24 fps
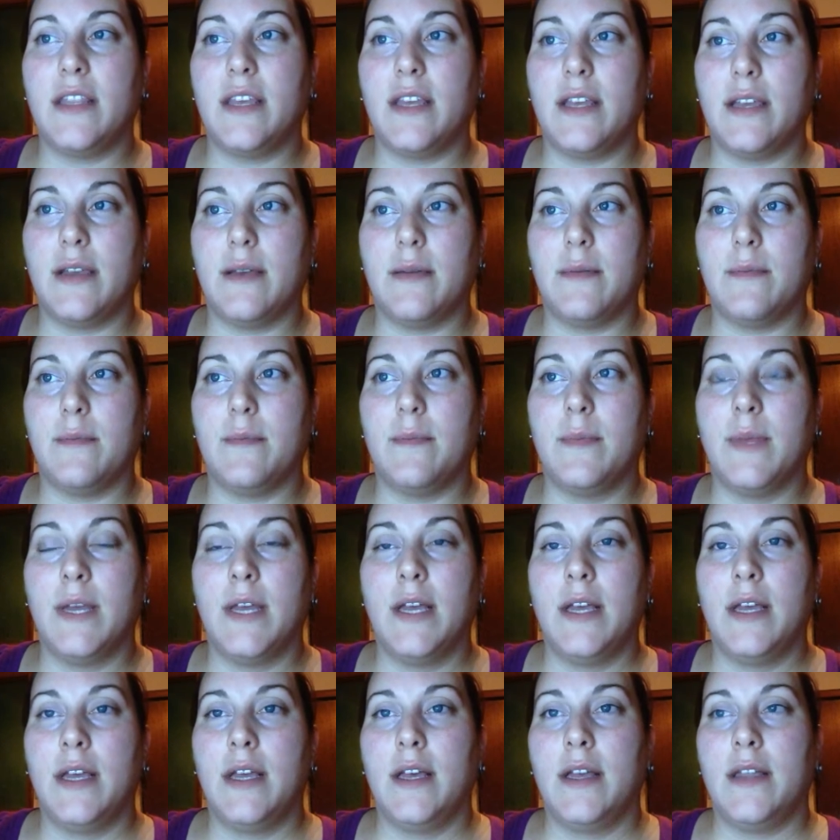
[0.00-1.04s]
them
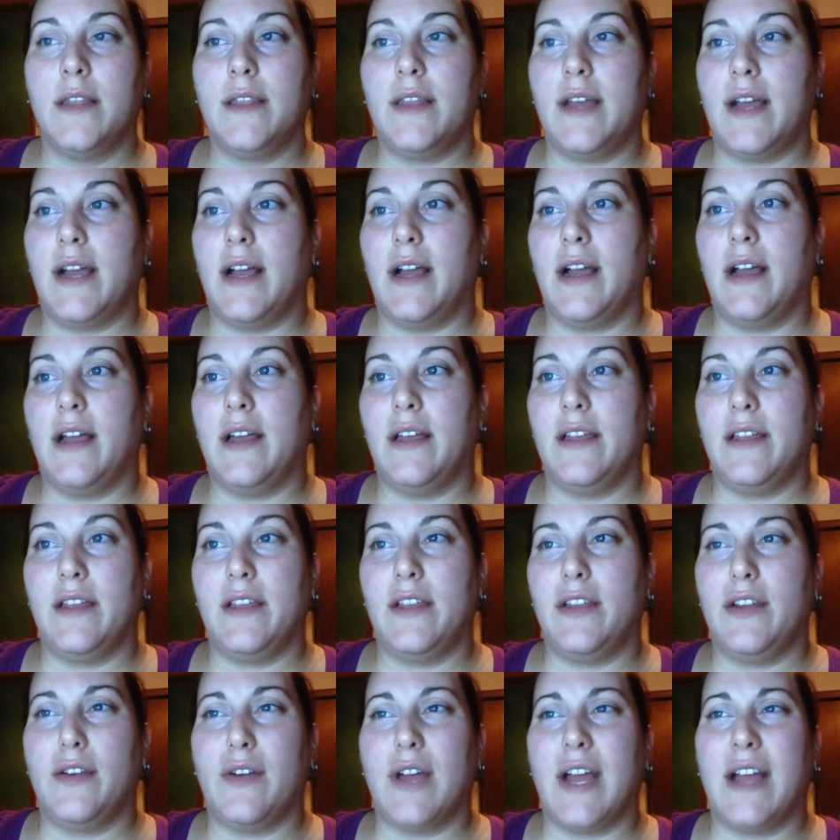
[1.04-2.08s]
that,
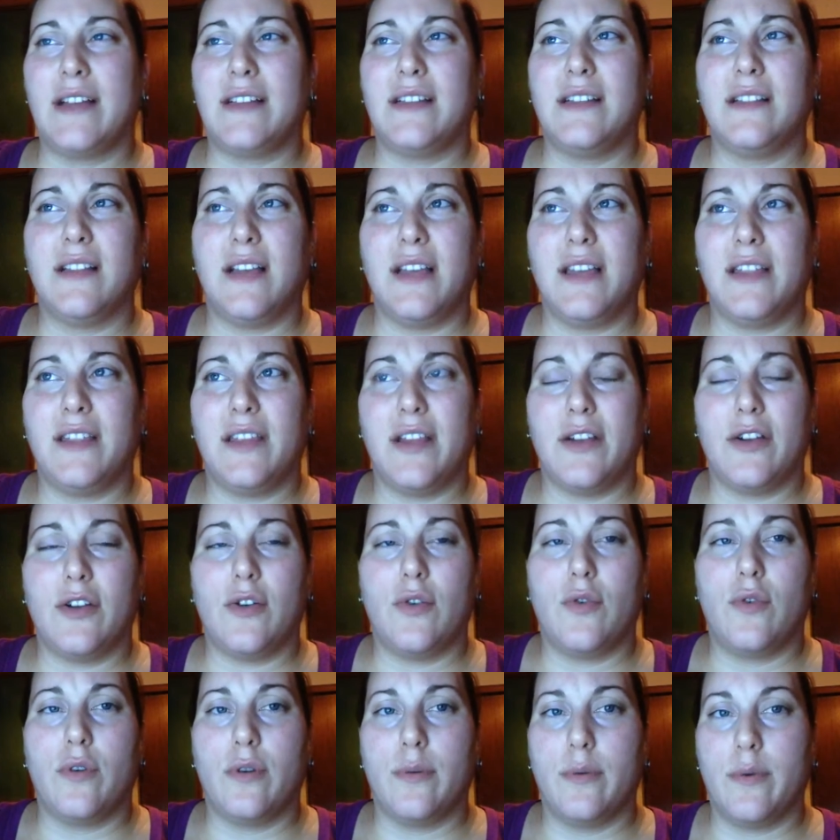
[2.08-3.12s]
acting like they're a
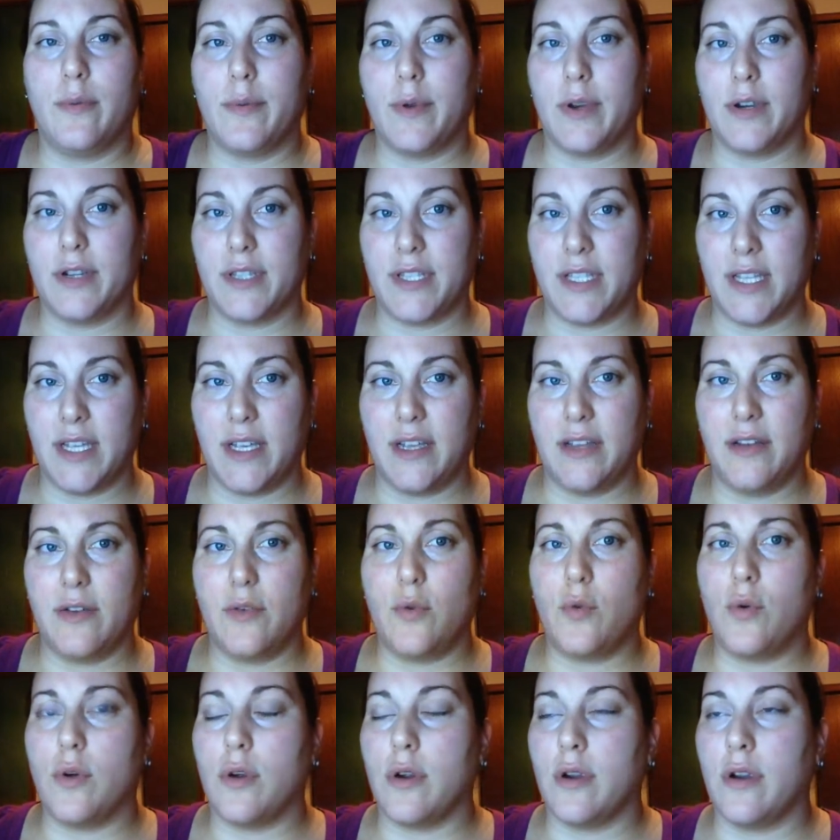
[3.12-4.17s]
horrible person
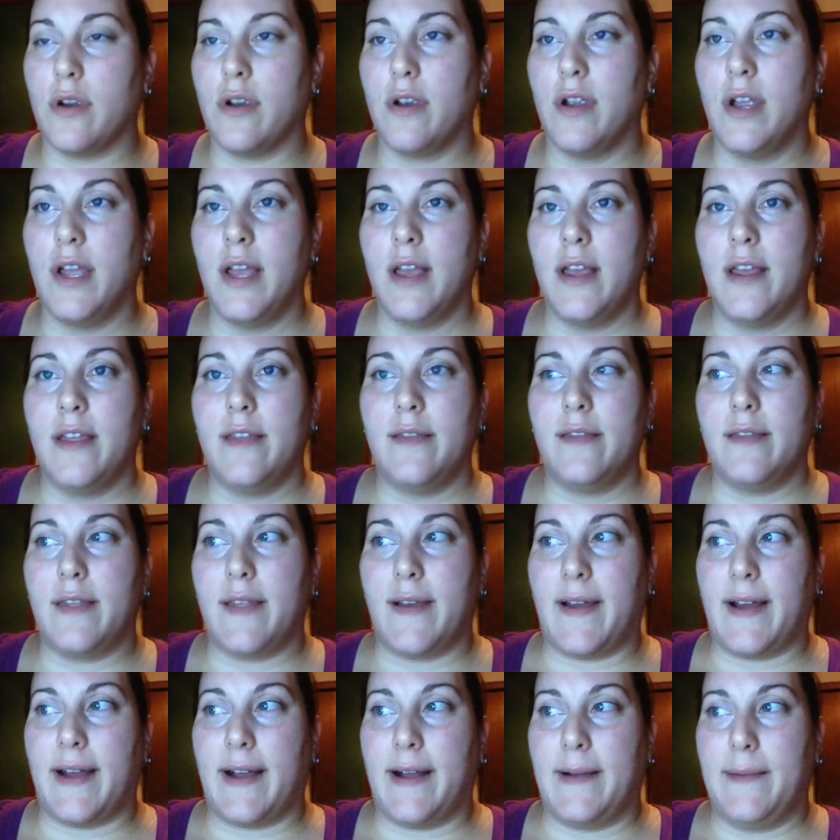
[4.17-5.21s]
or
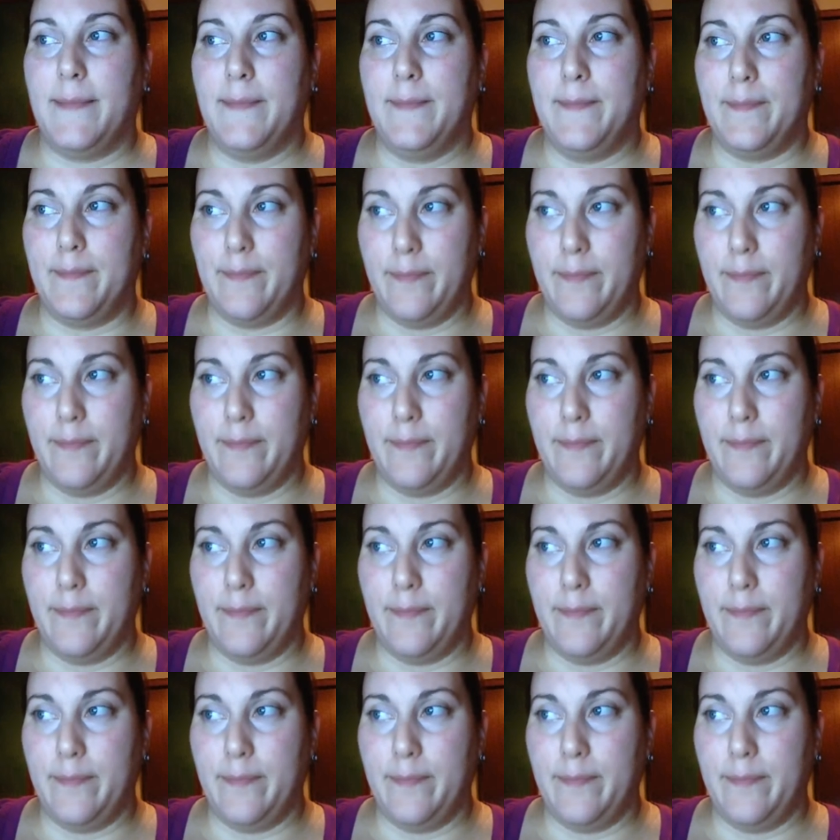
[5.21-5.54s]
that